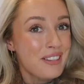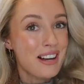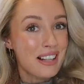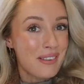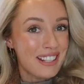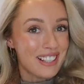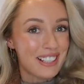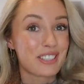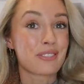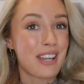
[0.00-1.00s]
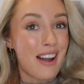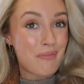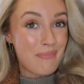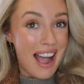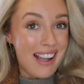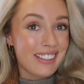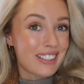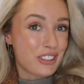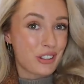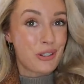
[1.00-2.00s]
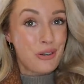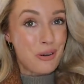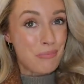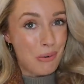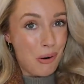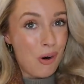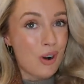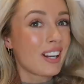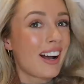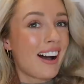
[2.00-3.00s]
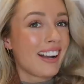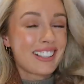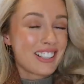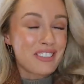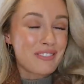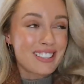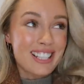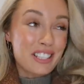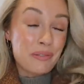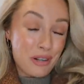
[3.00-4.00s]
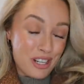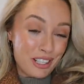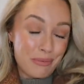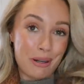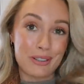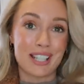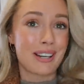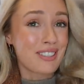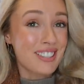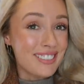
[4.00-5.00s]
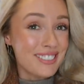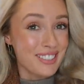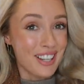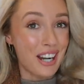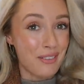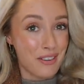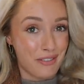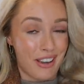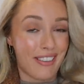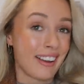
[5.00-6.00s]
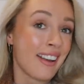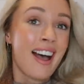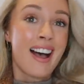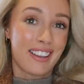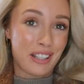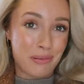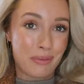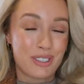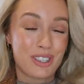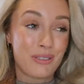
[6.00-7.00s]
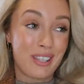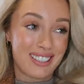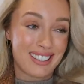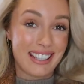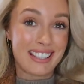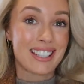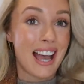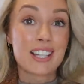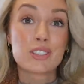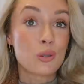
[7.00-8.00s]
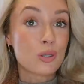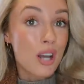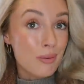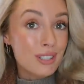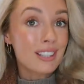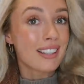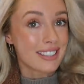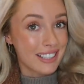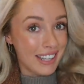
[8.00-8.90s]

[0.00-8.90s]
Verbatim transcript: Well, my darlings, we are back to Borg. I couldn't resist pushing the boat out just a tiny bit further and I promise you this is as autumnal as it